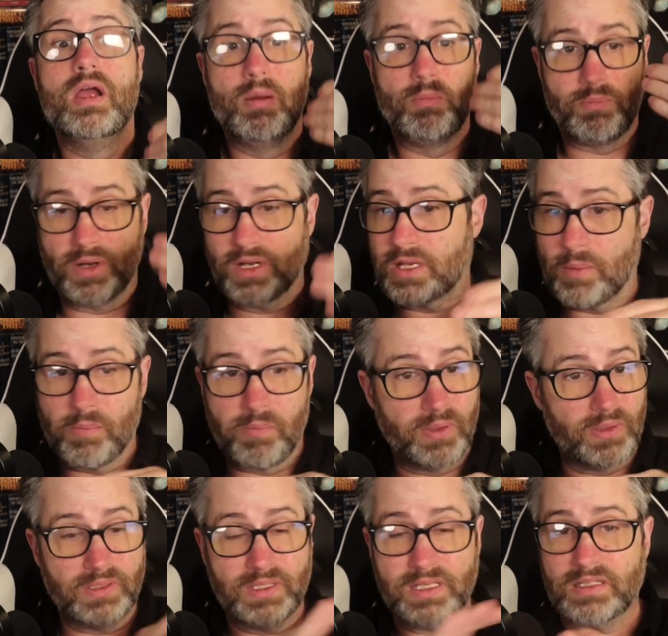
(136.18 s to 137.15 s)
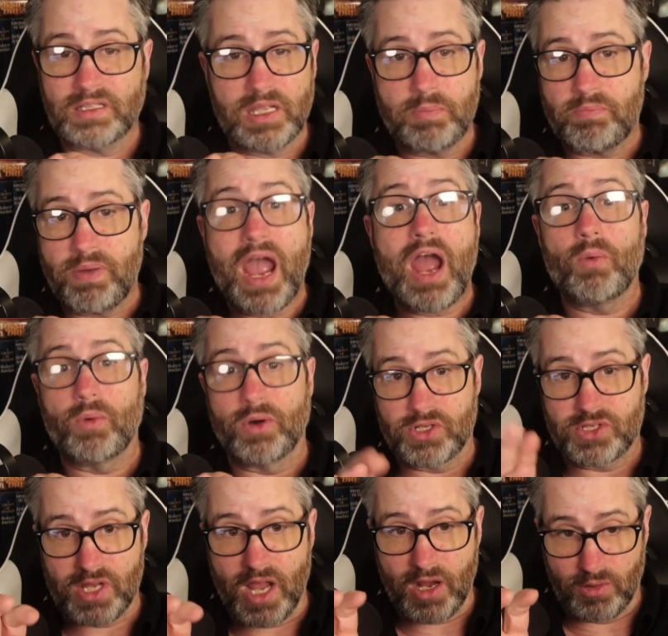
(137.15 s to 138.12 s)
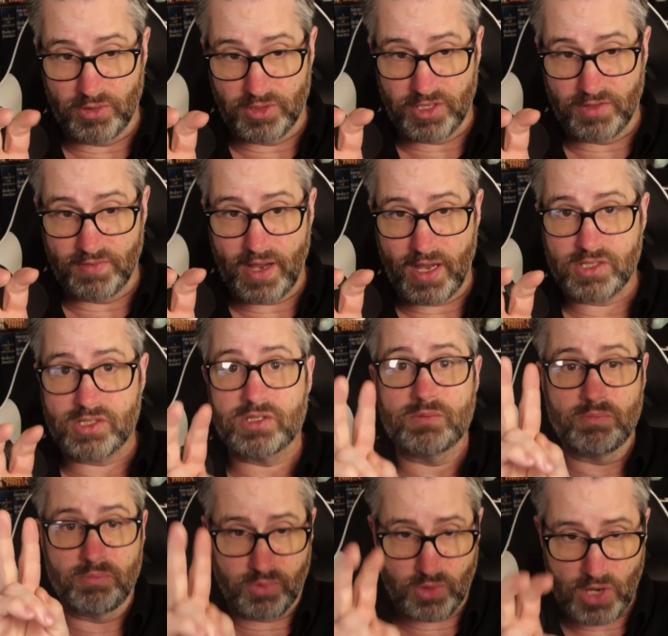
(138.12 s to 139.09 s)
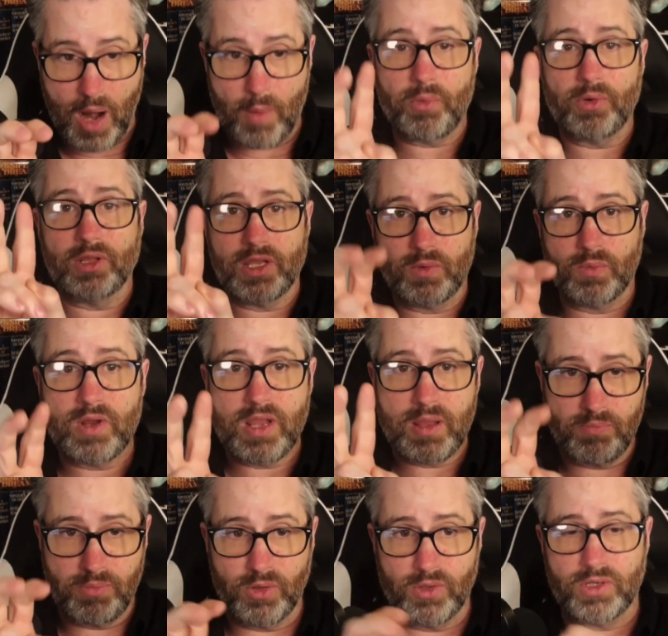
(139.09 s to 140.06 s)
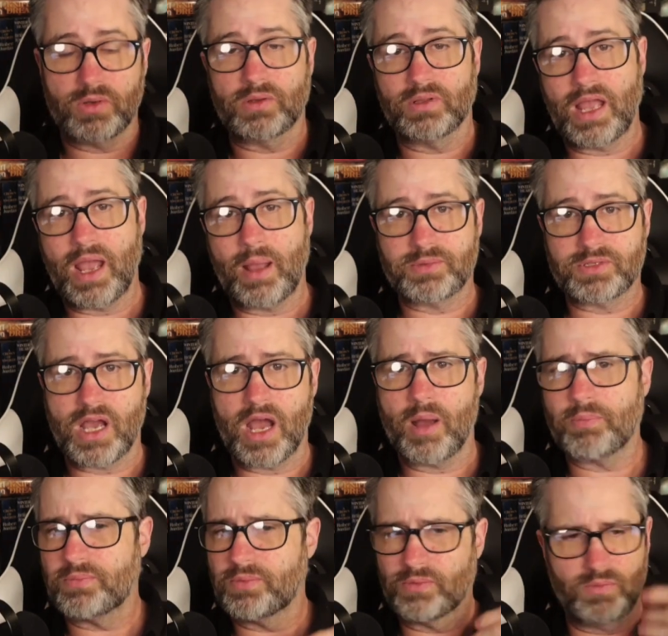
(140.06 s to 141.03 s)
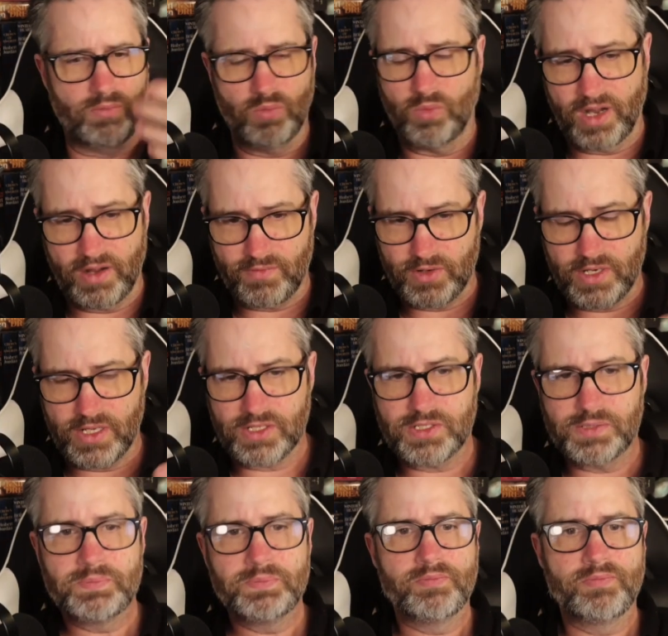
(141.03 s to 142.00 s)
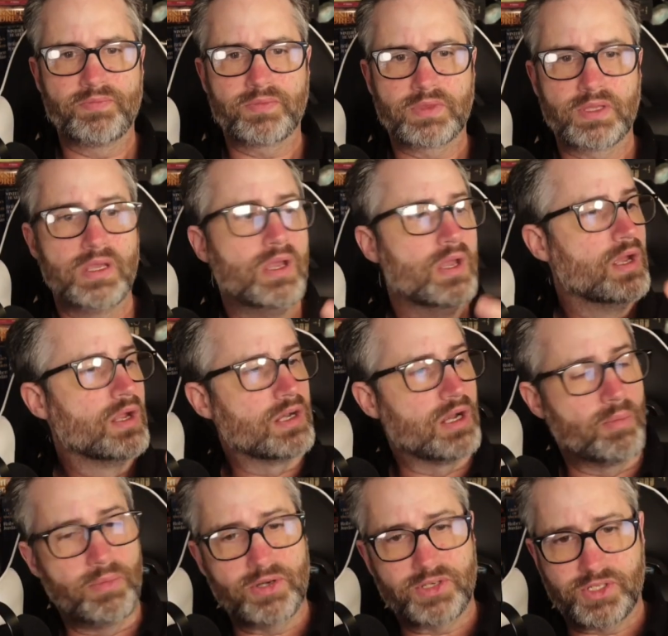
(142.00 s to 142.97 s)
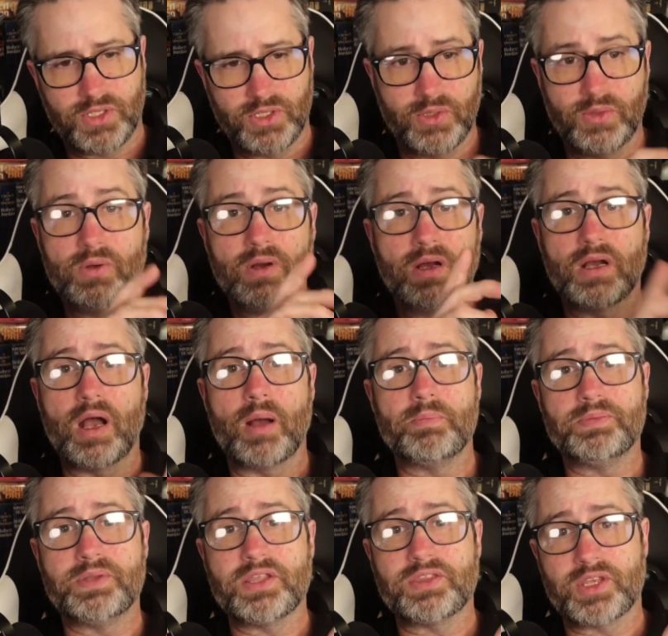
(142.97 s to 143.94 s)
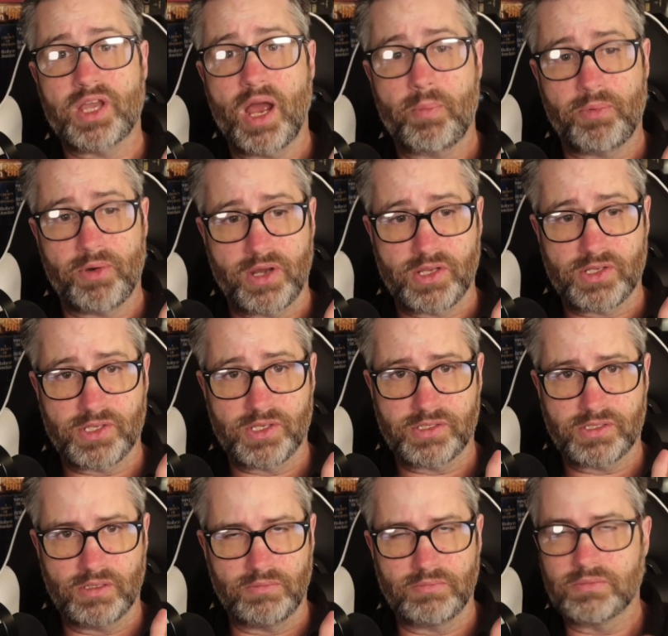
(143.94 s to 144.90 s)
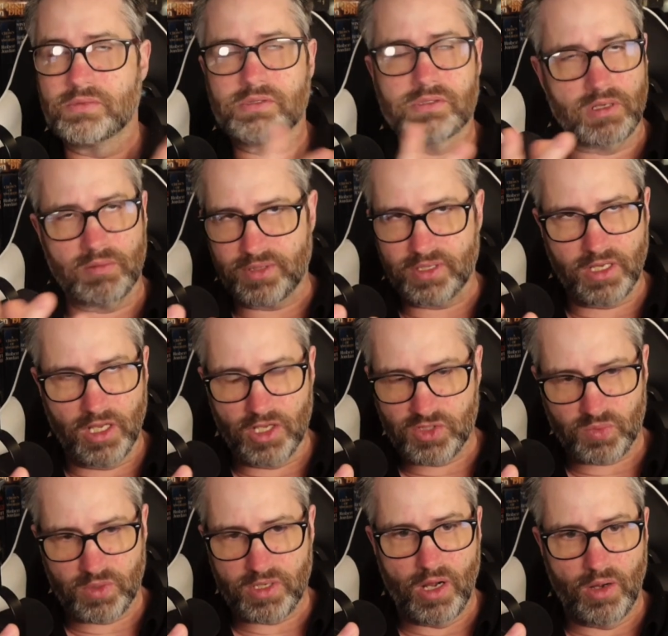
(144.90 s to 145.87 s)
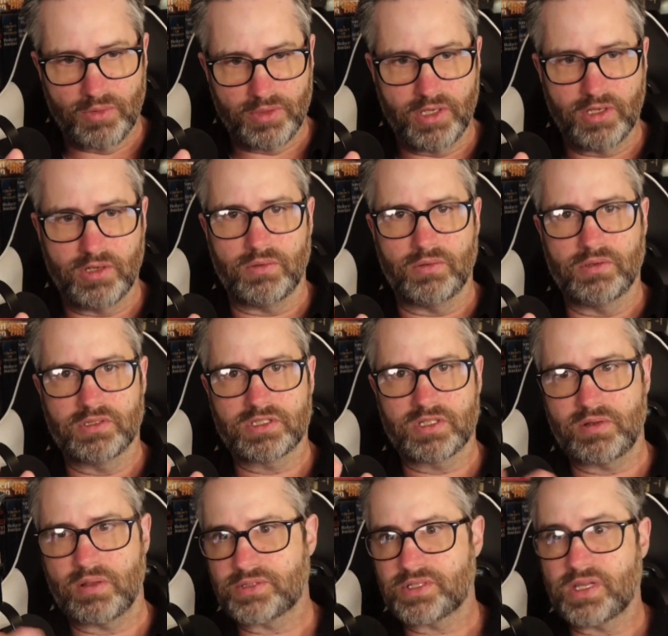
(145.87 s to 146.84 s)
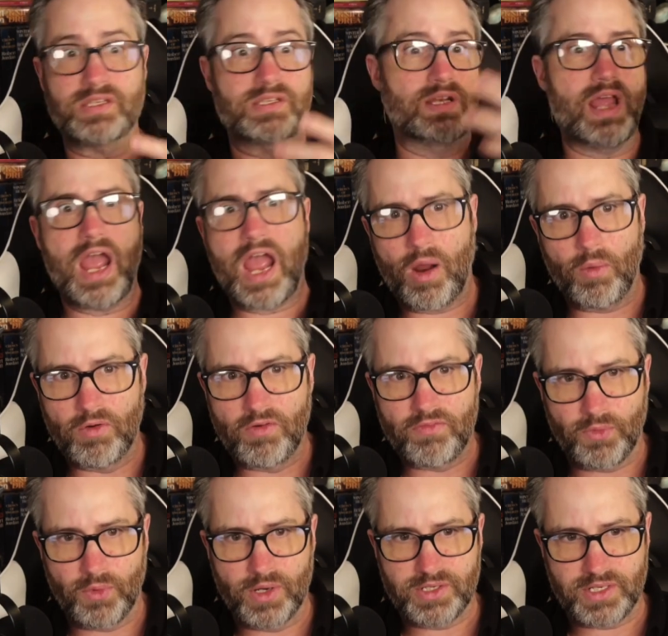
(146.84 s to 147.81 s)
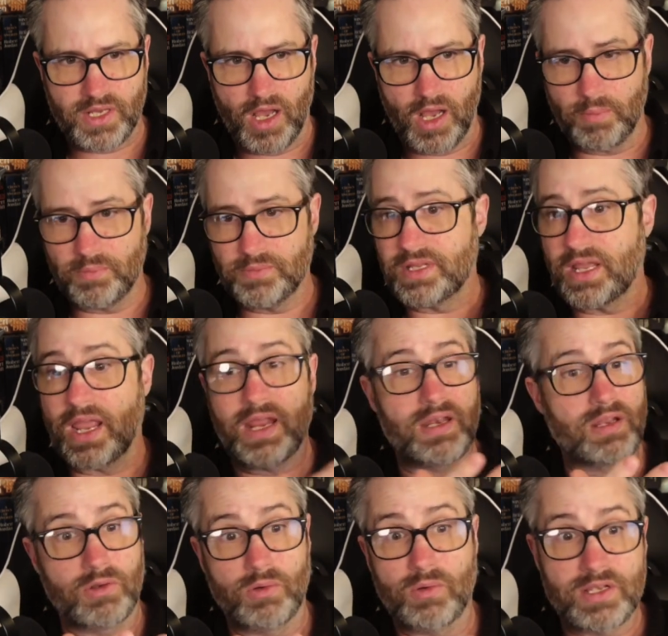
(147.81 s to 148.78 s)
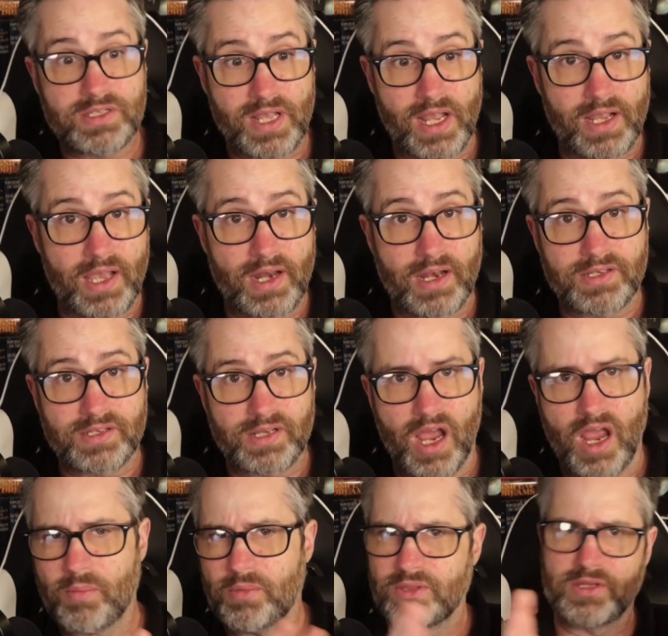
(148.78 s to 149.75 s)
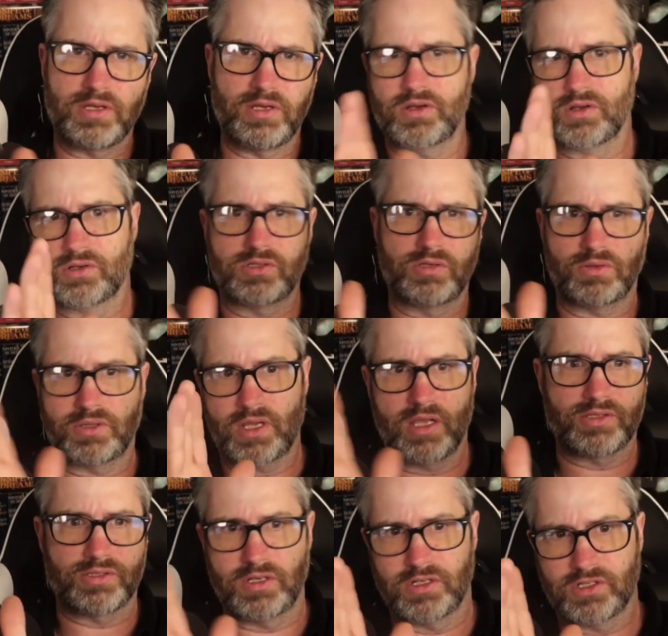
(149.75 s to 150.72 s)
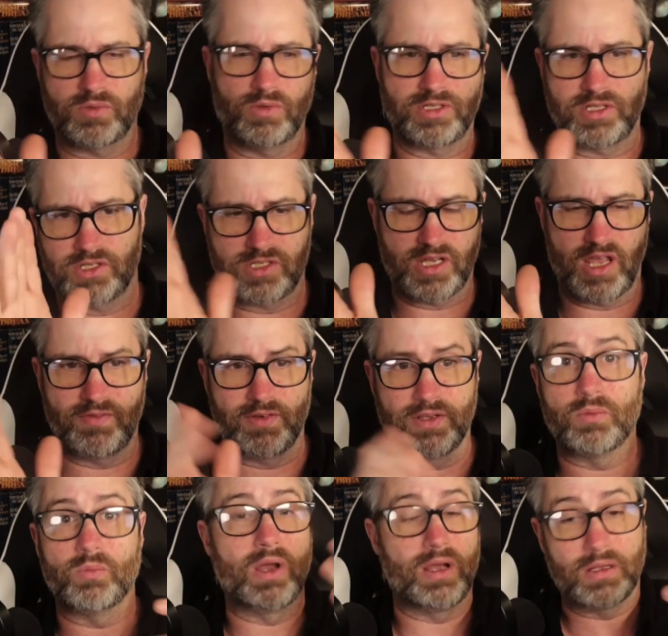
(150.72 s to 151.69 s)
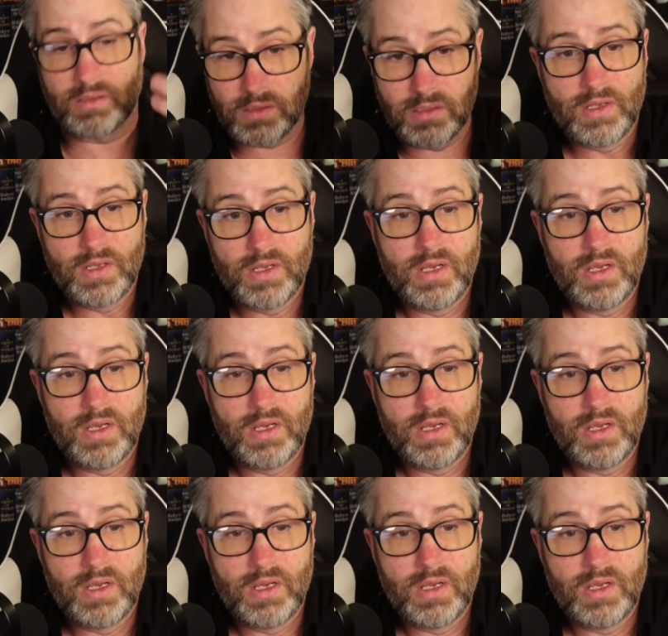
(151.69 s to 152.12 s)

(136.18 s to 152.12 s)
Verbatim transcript: but completely power cycle the device, properly reboot your laptop, whatever it is. Number two, update the operating system. Something else we don't do. Sometimes takes an hour for it to update. Who has that kind of time in the year 2027? Well,